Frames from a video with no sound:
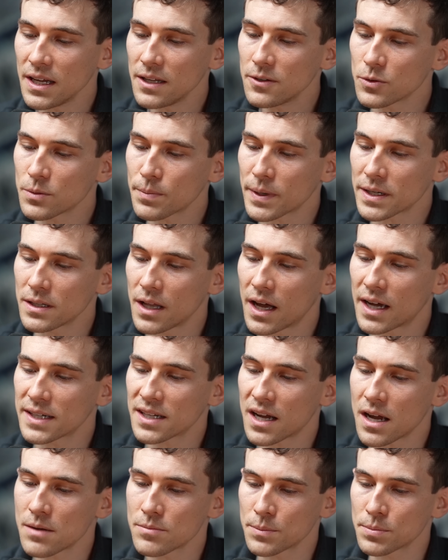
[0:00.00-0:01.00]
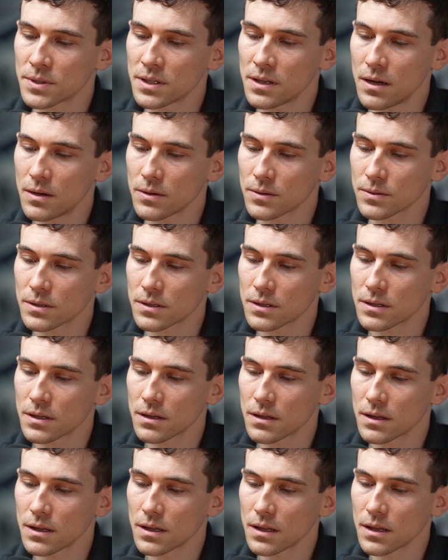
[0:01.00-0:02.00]
kids who spend a lot of time up close,
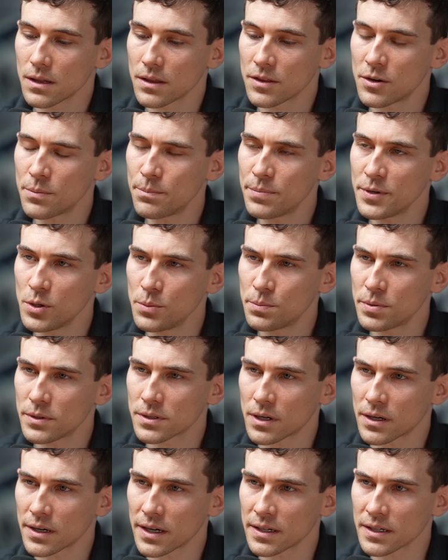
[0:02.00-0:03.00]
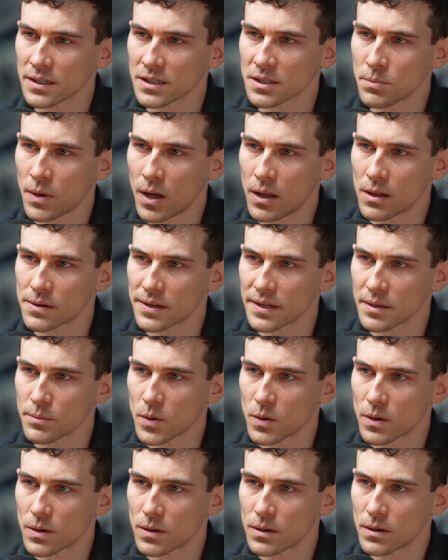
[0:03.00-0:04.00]
their pupils aren't getting smaller
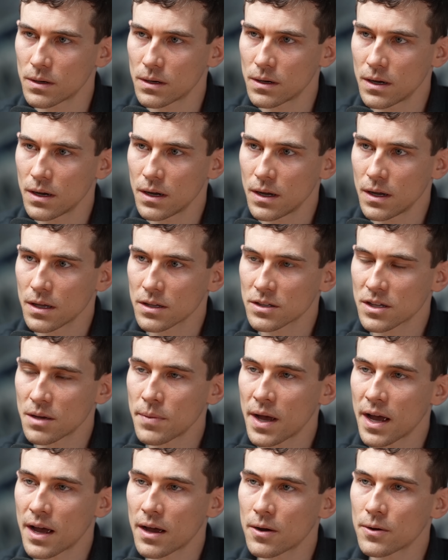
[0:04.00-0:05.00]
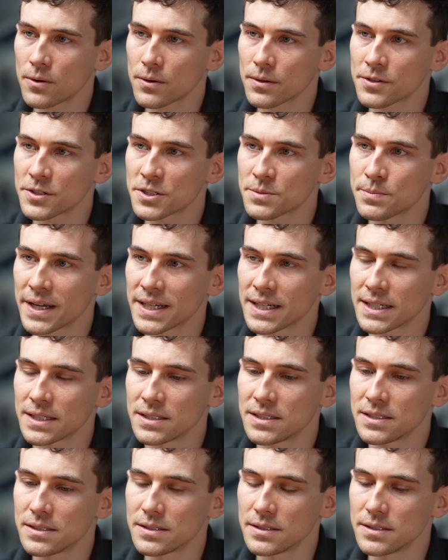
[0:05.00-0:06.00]
anymore. Somehow there's
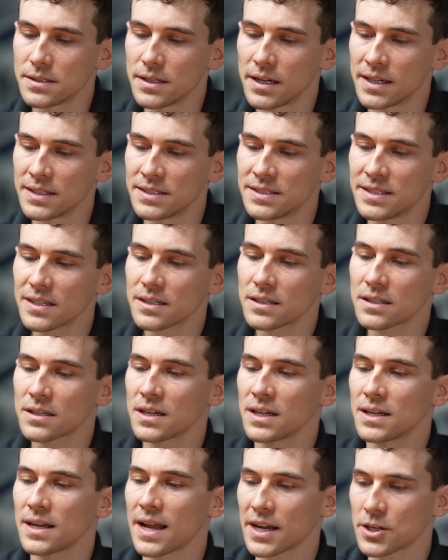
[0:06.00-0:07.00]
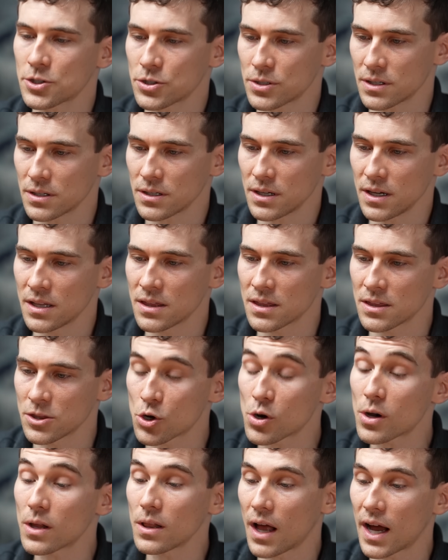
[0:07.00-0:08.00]
been a disconnection
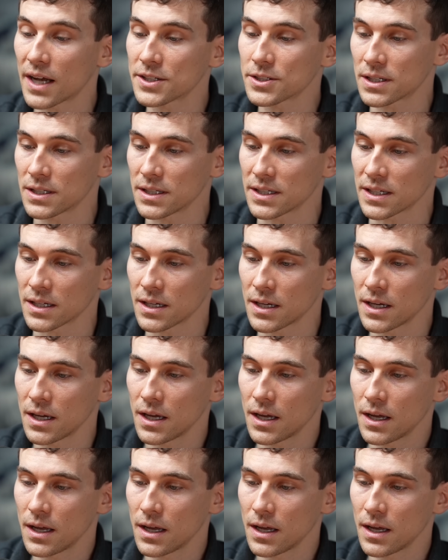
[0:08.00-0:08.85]
in neurologically.